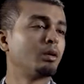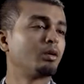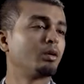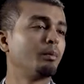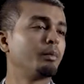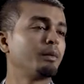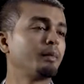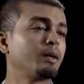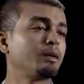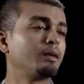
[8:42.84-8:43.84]

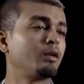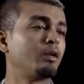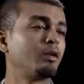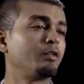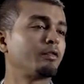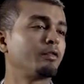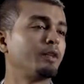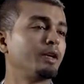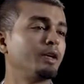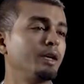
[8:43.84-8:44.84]
complement of
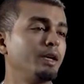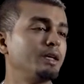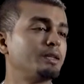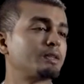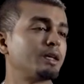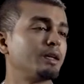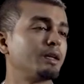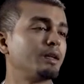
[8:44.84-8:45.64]
any set,